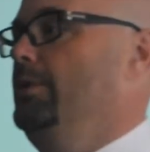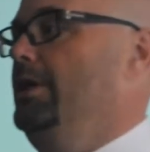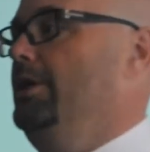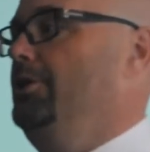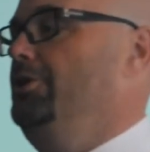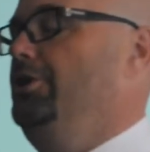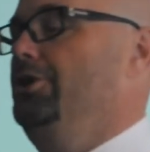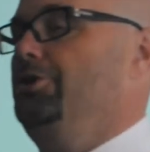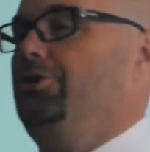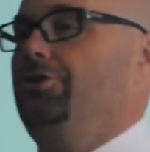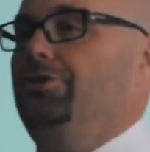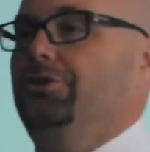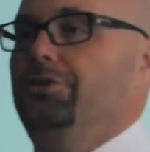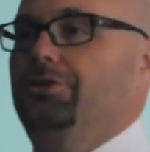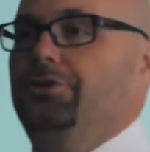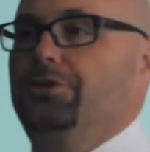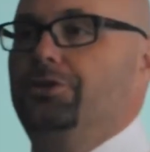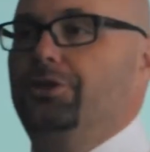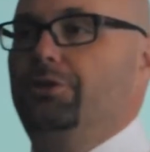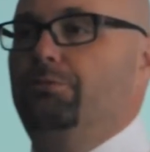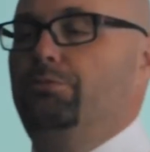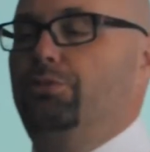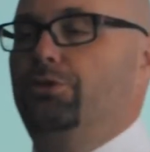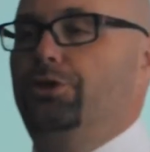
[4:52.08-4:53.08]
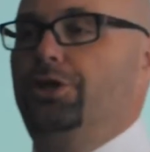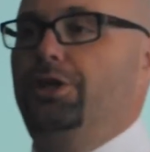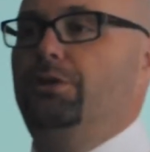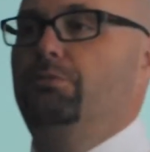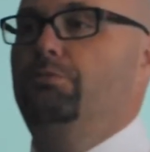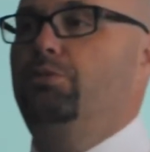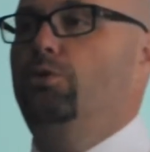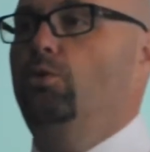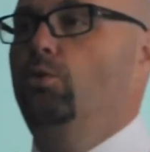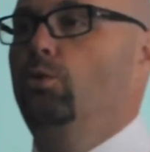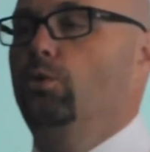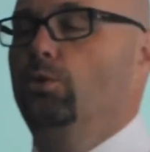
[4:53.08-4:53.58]
additions and put
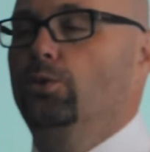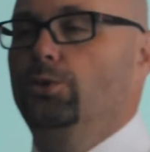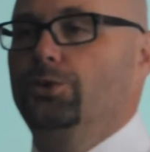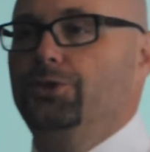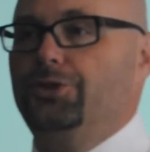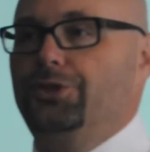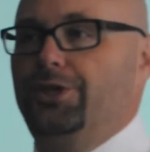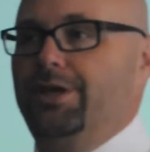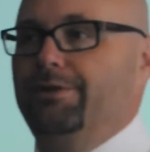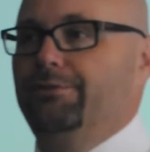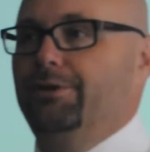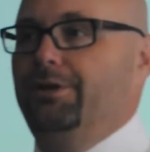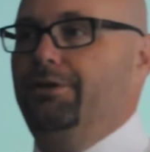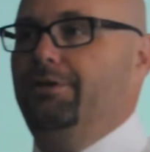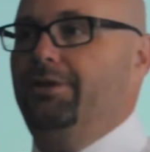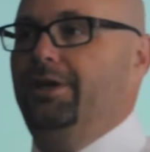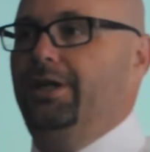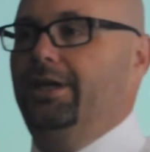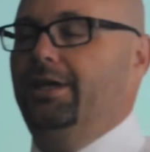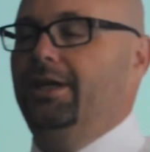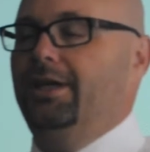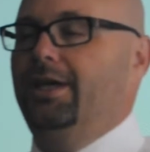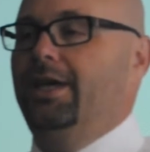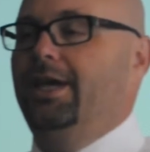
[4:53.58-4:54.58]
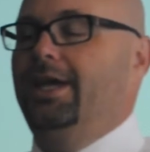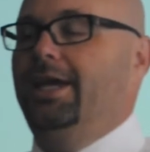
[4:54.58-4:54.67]
in pools and everything.